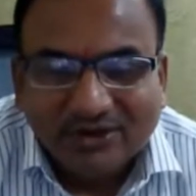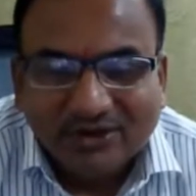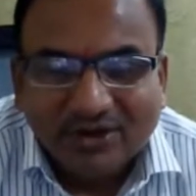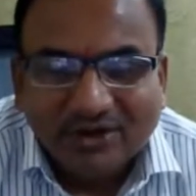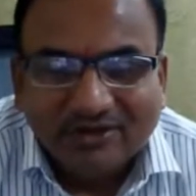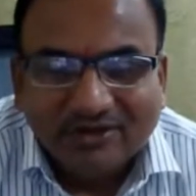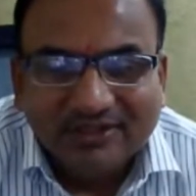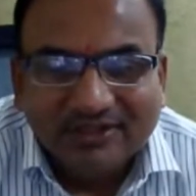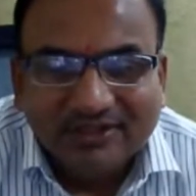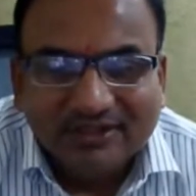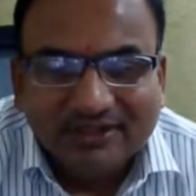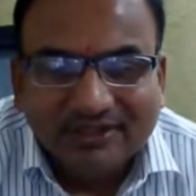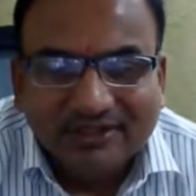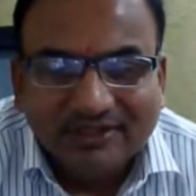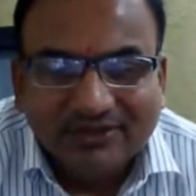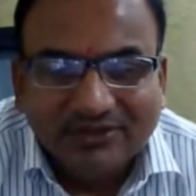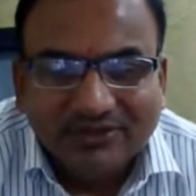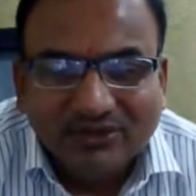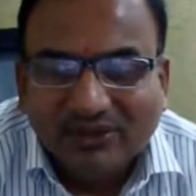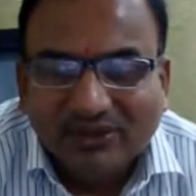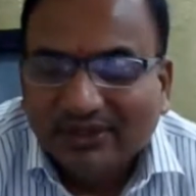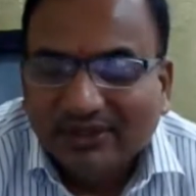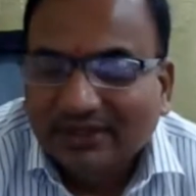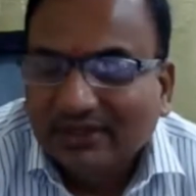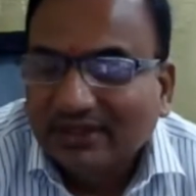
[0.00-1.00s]
on the
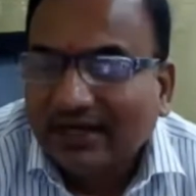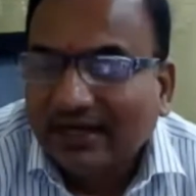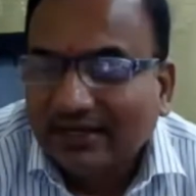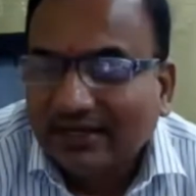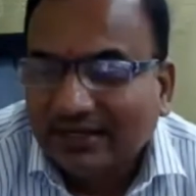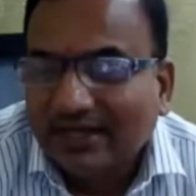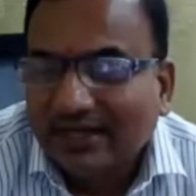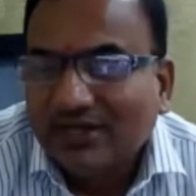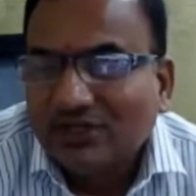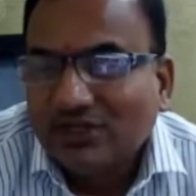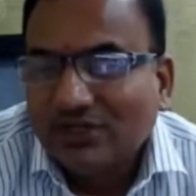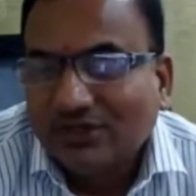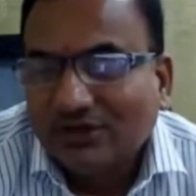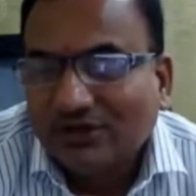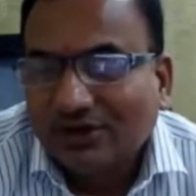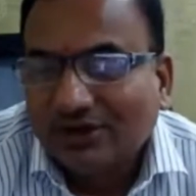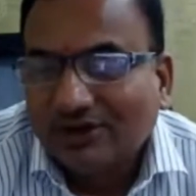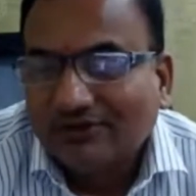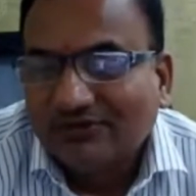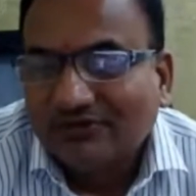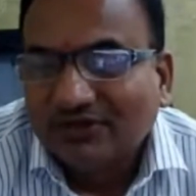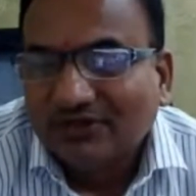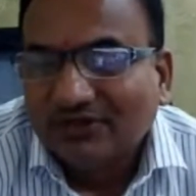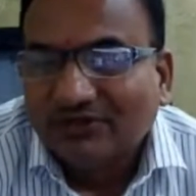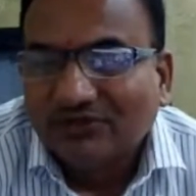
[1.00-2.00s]
occasion
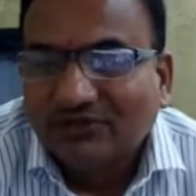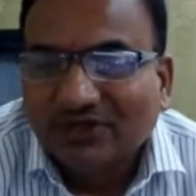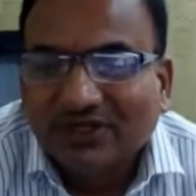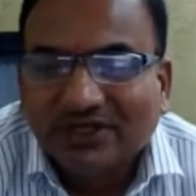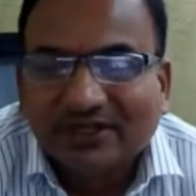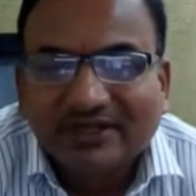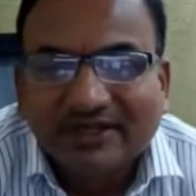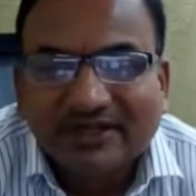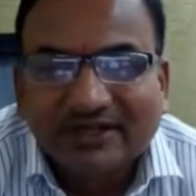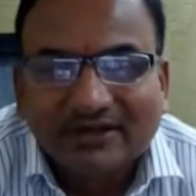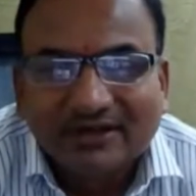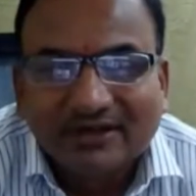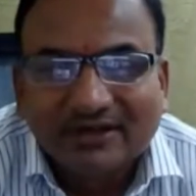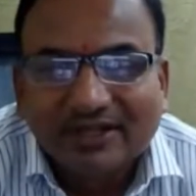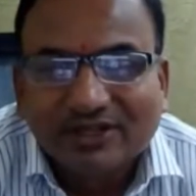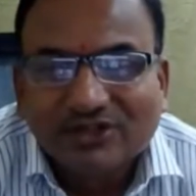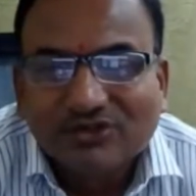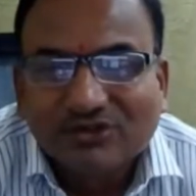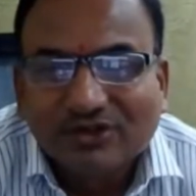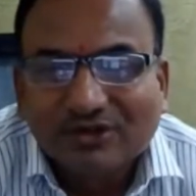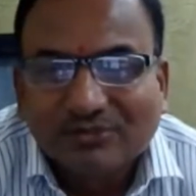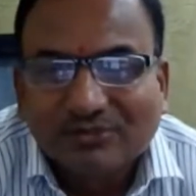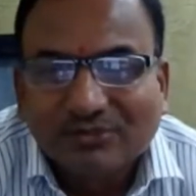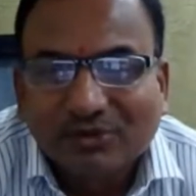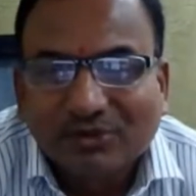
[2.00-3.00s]
of the World
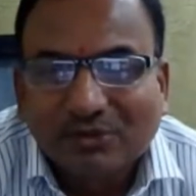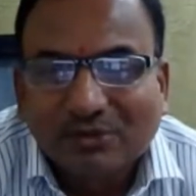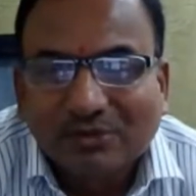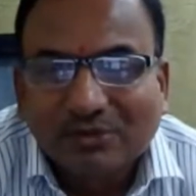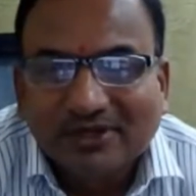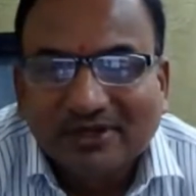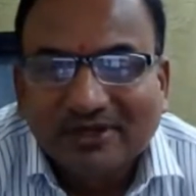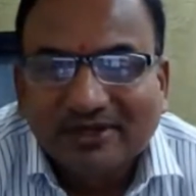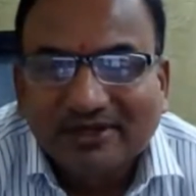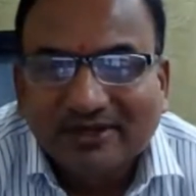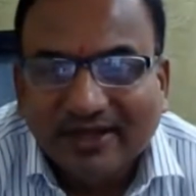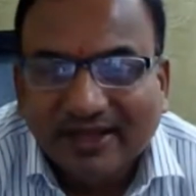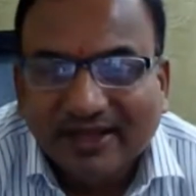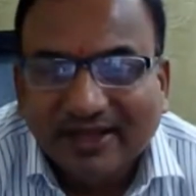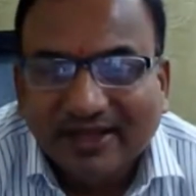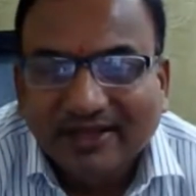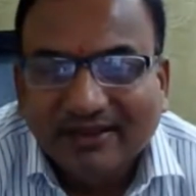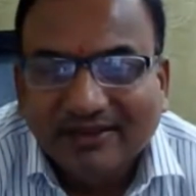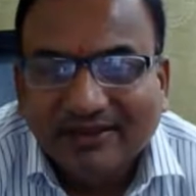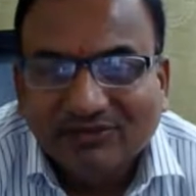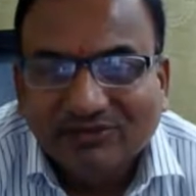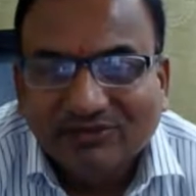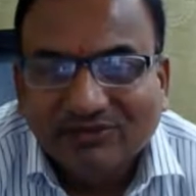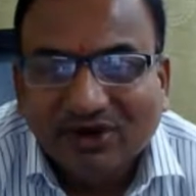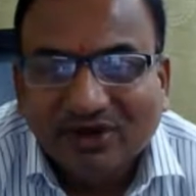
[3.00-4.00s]
Intellectual Property
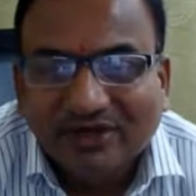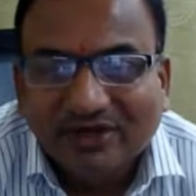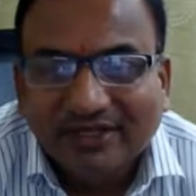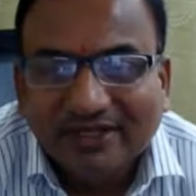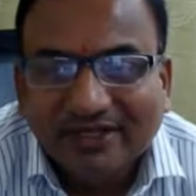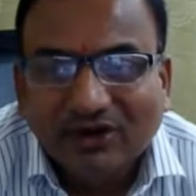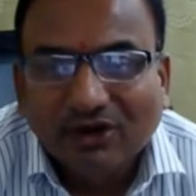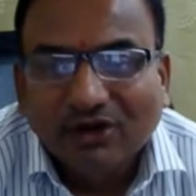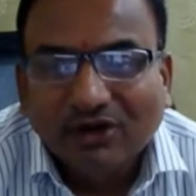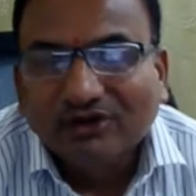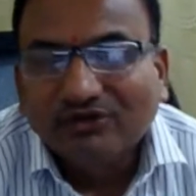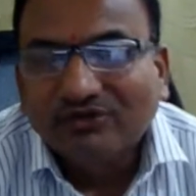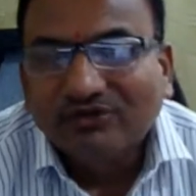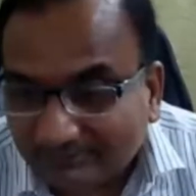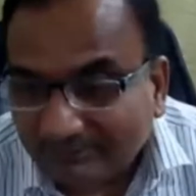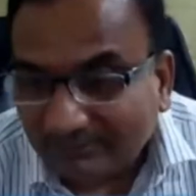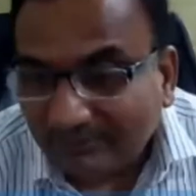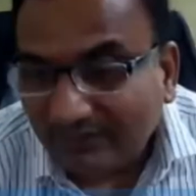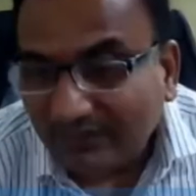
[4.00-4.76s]
Day falling on